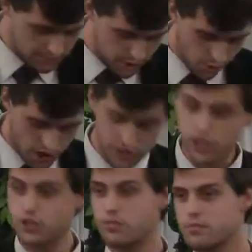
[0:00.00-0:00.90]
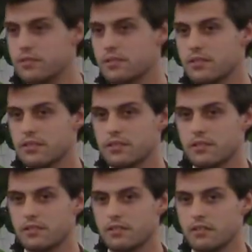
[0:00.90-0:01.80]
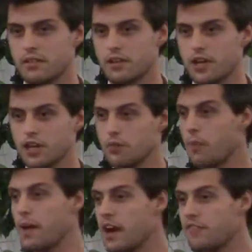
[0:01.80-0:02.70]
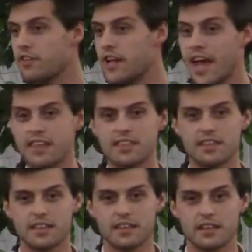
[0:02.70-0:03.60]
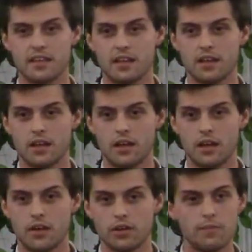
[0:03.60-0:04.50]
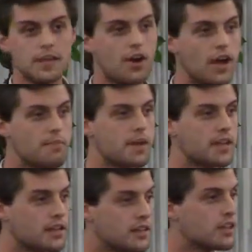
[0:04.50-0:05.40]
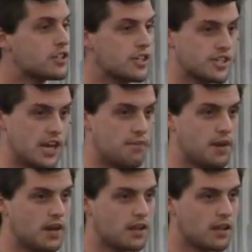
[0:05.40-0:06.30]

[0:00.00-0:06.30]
him, you want a tomb? You're preparing for death? Well, let me go ahead and make it clear to you, Shebna.